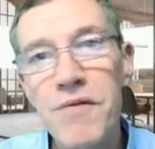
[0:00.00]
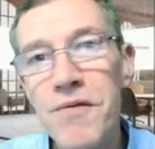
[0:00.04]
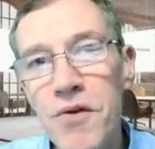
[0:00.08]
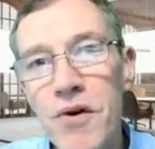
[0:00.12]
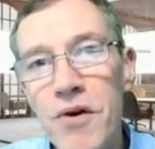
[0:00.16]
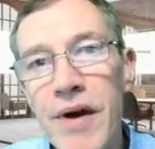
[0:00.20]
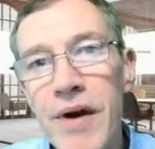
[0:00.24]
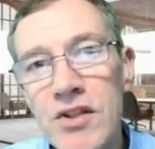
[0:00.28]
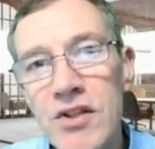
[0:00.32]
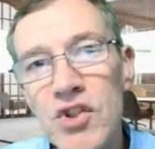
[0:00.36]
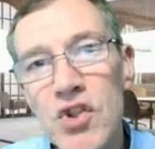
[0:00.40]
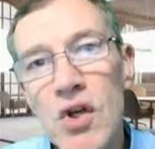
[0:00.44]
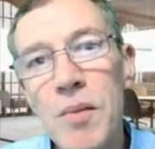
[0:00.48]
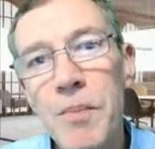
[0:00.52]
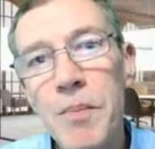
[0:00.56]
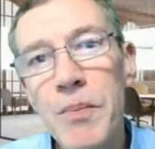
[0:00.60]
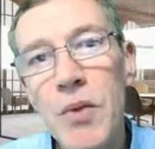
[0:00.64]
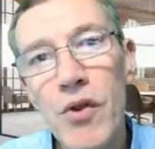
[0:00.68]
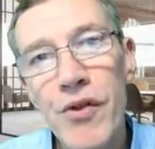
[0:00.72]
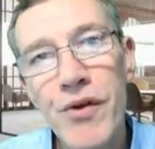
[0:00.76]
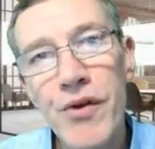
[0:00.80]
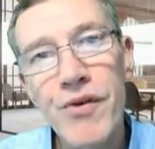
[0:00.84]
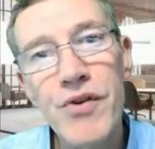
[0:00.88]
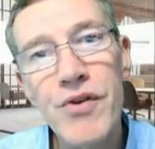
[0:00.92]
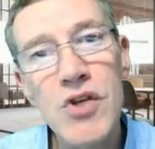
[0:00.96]
for
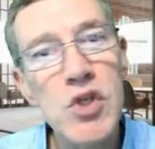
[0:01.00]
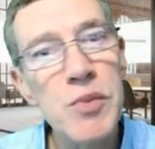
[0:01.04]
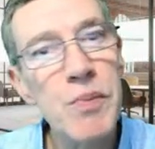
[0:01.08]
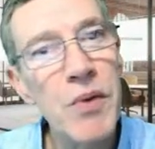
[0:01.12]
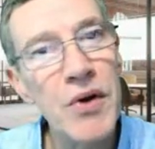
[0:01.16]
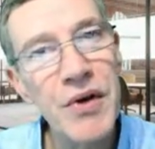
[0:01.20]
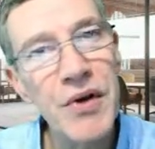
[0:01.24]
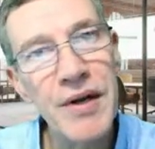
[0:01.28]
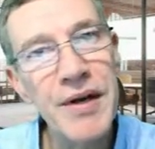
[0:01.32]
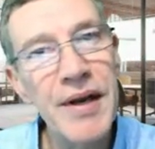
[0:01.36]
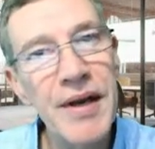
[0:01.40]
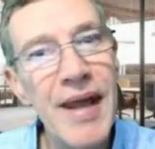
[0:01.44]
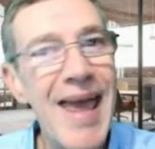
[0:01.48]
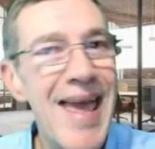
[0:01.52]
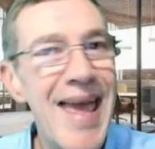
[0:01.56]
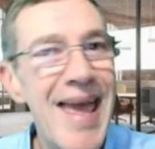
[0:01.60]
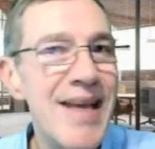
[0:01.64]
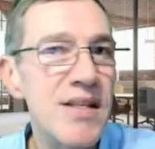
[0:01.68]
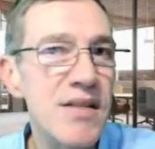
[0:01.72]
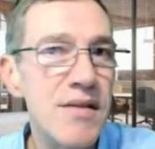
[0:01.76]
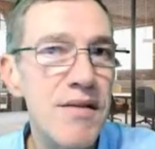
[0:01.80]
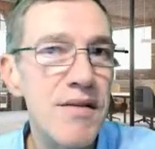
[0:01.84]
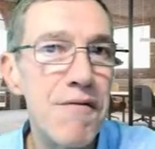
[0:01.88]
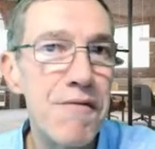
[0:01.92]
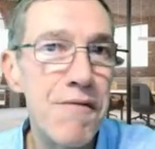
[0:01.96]
example, the respondent
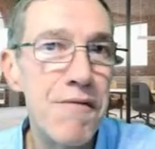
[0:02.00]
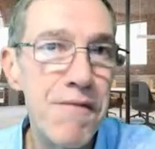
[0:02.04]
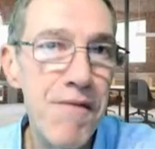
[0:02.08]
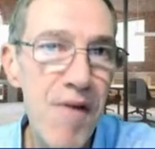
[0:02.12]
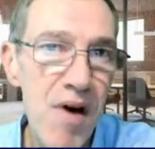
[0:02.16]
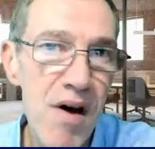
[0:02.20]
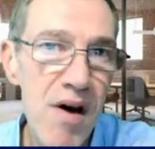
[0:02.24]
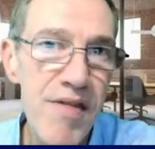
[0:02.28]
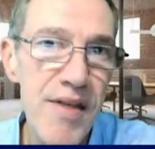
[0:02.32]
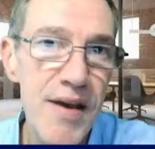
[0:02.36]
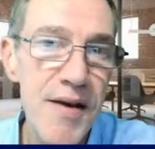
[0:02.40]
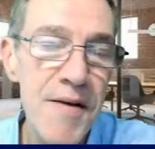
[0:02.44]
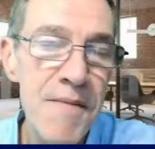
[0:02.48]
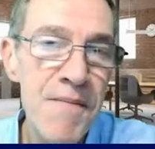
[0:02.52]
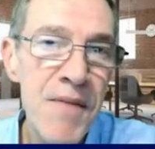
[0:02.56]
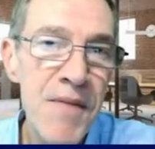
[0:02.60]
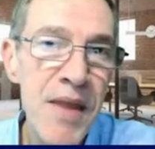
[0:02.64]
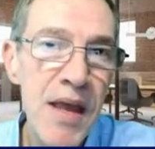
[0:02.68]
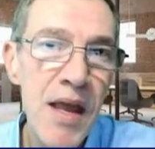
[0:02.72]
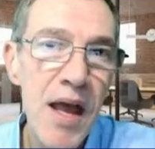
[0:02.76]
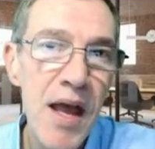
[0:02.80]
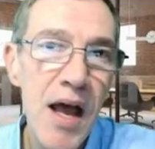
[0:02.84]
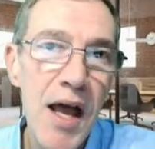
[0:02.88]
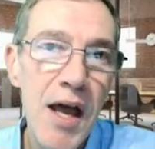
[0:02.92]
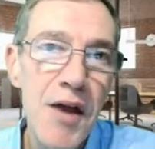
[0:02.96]
as the father
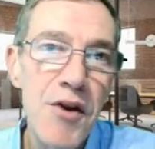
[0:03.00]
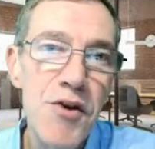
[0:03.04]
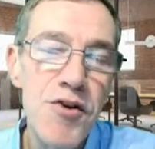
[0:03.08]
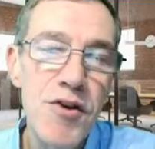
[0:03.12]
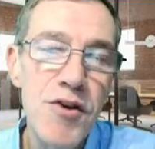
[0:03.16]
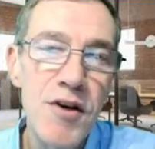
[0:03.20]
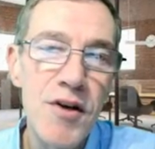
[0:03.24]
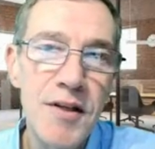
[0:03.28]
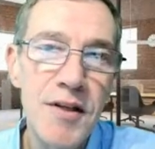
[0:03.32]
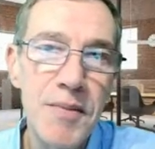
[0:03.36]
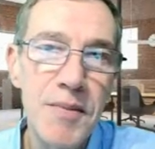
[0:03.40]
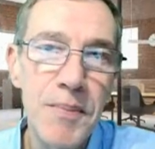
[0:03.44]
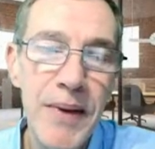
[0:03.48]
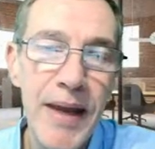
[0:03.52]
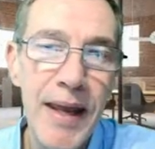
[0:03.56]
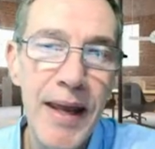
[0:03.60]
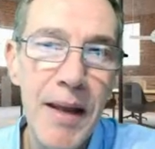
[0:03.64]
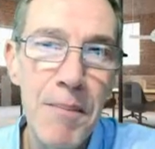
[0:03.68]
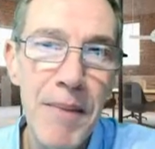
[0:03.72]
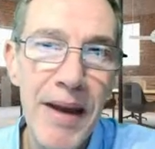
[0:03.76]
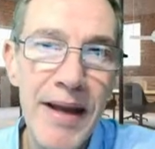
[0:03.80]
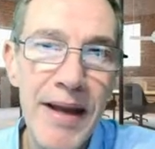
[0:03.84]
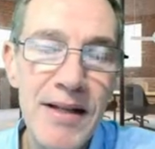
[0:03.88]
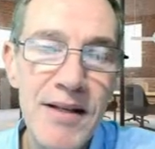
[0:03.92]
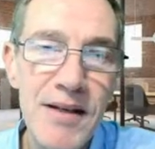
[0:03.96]
not
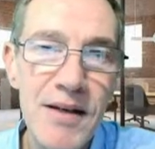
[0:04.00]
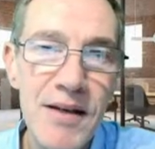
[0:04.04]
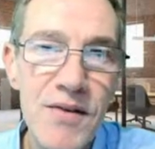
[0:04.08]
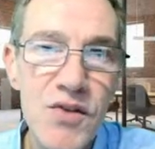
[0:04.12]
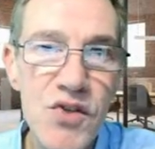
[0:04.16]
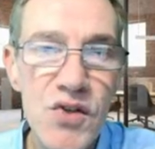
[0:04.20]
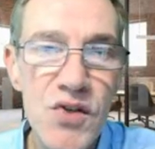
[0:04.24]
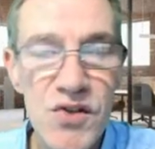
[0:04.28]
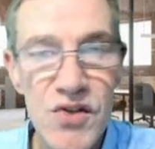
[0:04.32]
paying maintenance.